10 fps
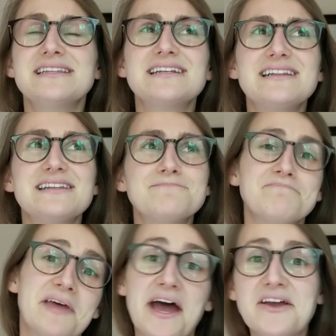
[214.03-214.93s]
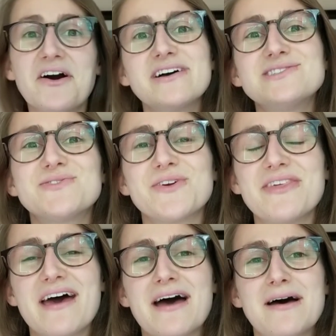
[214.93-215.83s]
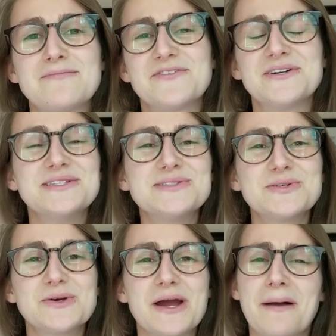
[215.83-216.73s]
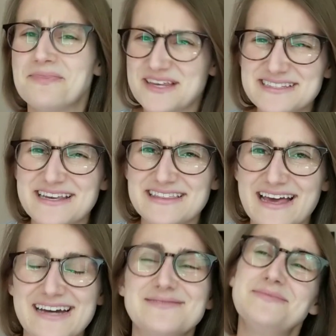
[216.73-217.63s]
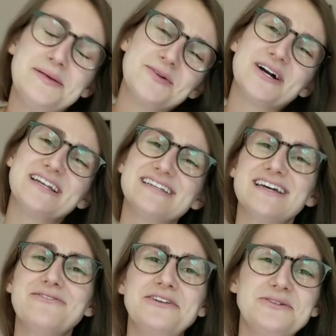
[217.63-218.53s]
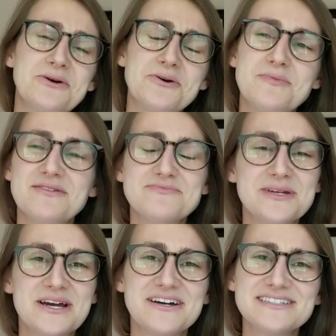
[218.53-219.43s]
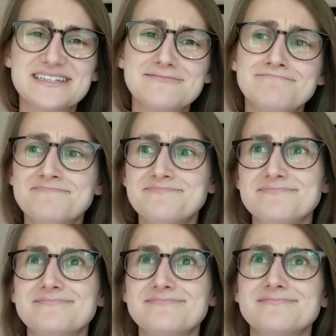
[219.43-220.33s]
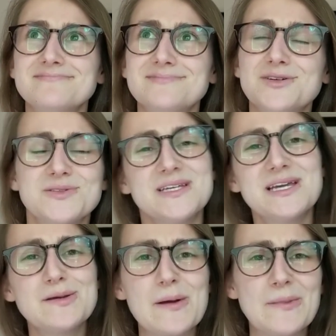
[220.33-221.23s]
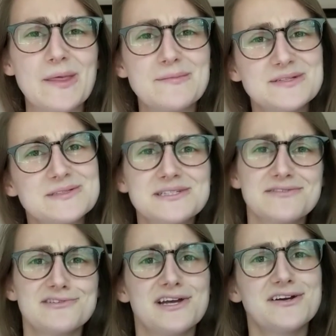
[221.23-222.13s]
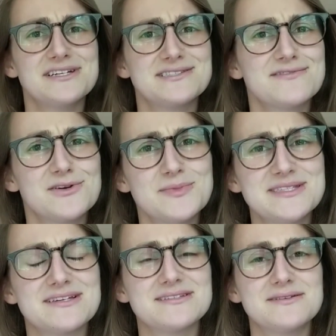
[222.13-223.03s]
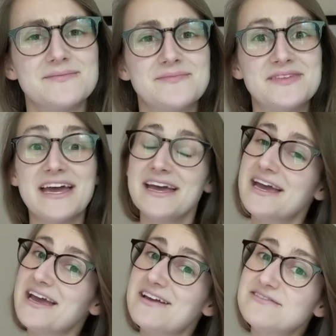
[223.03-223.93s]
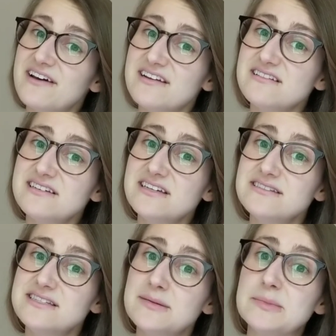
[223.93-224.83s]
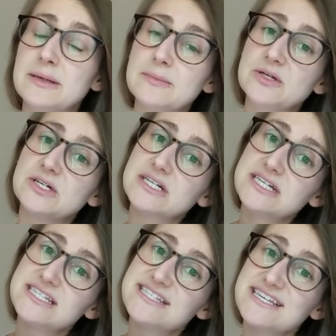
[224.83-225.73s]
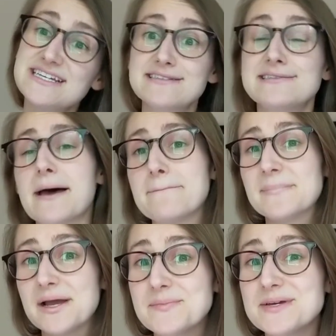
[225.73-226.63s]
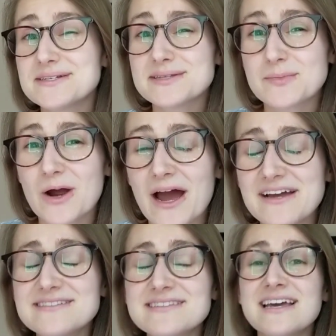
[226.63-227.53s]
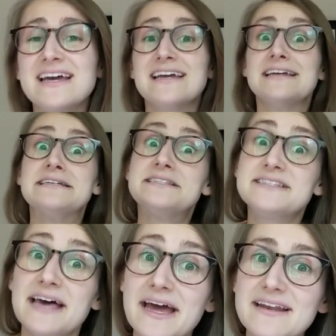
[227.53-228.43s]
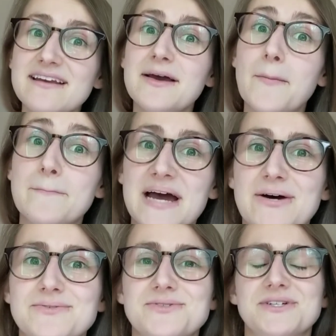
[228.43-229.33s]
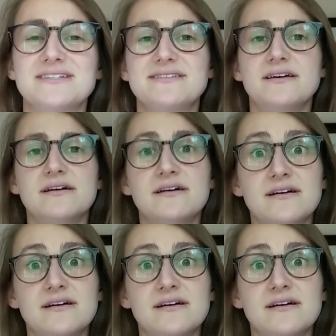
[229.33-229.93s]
little icons for them, for Instagram, things like that. People kind of like when you go above and beyond and you're thinking about them in different areas of their business. And finally, tip number 6, that might be a surprise, is set boundaries.